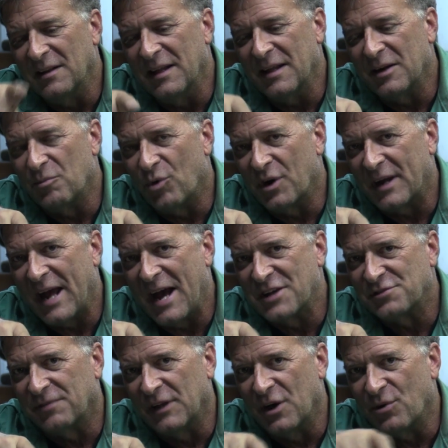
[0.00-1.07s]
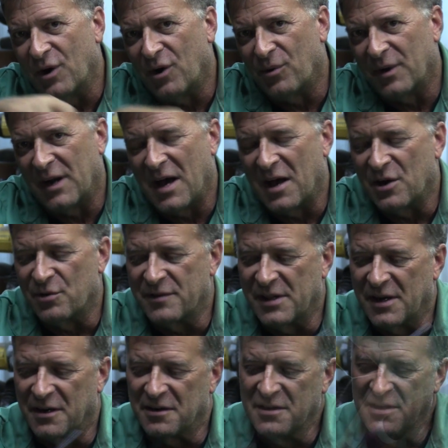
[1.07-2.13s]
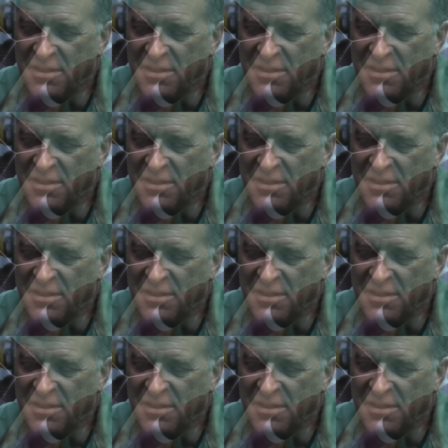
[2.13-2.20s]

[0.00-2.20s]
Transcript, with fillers: little more gas flow going on over there.